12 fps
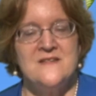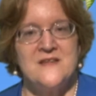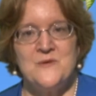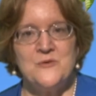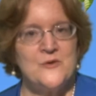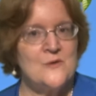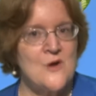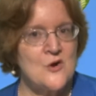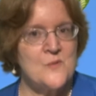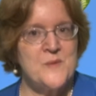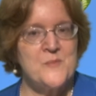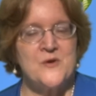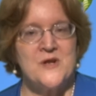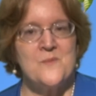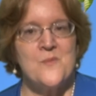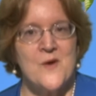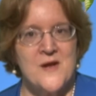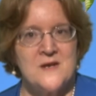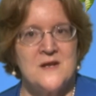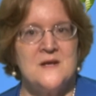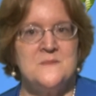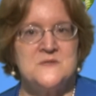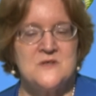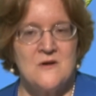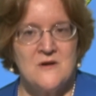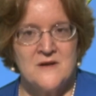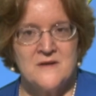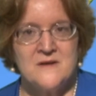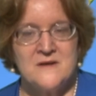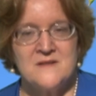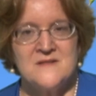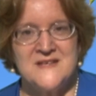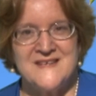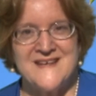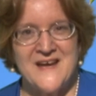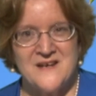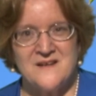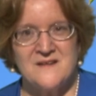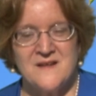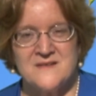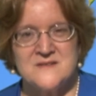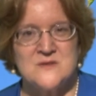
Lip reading: They will no longer be putting brand names on the NCLEX.